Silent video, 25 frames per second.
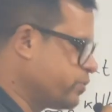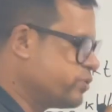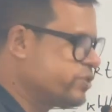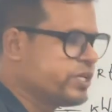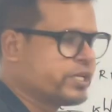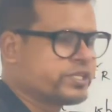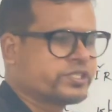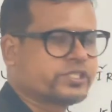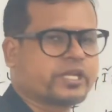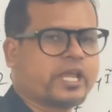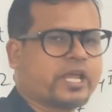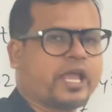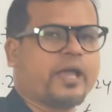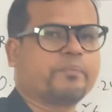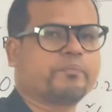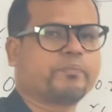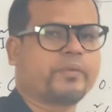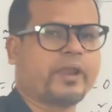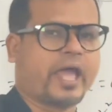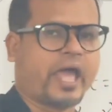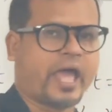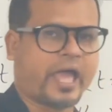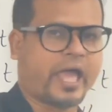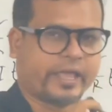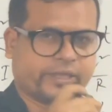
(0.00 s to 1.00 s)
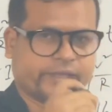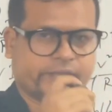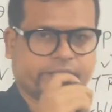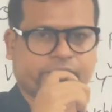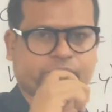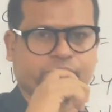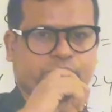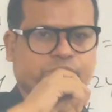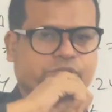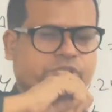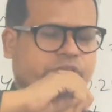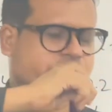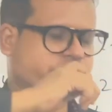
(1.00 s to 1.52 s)
we just
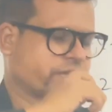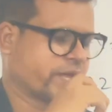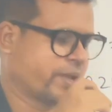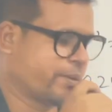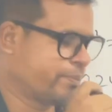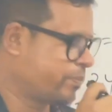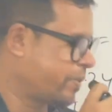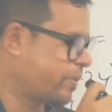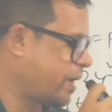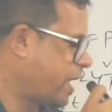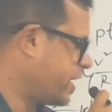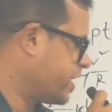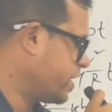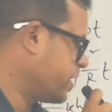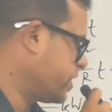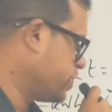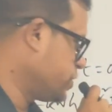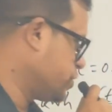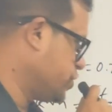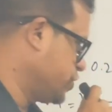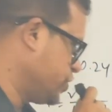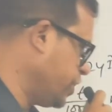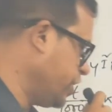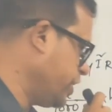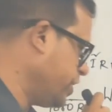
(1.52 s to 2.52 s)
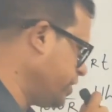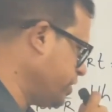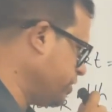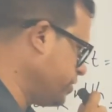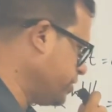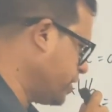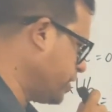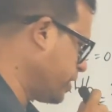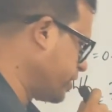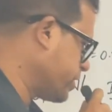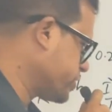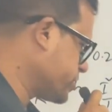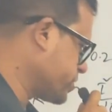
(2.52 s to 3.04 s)
apply G,
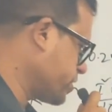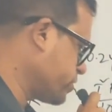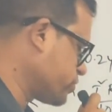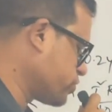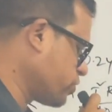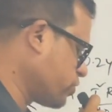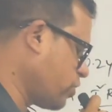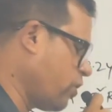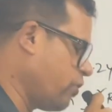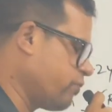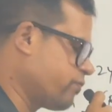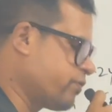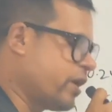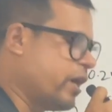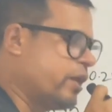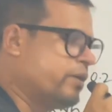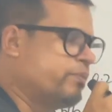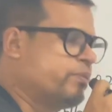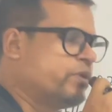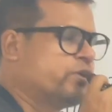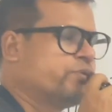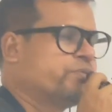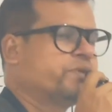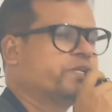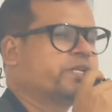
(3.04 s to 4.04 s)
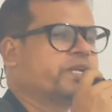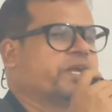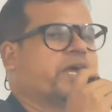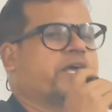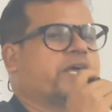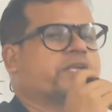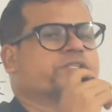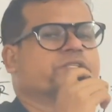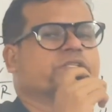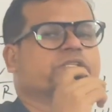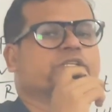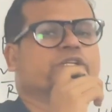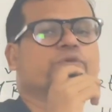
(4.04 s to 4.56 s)
the resistance of galvanometer,
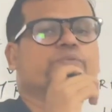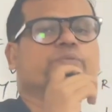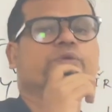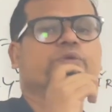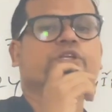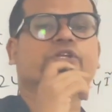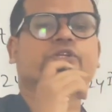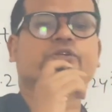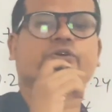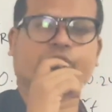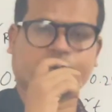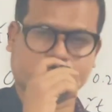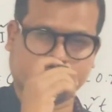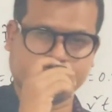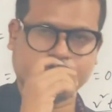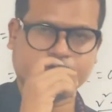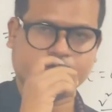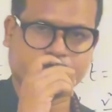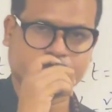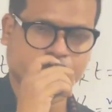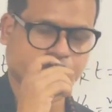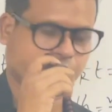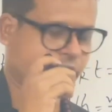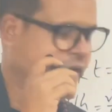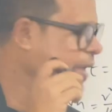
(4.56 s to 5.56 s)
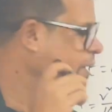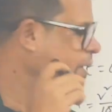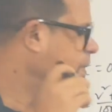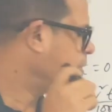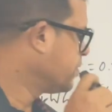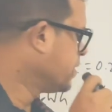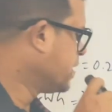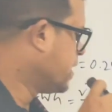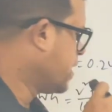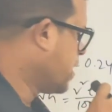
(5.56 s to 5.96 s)
as a numerator. Okay,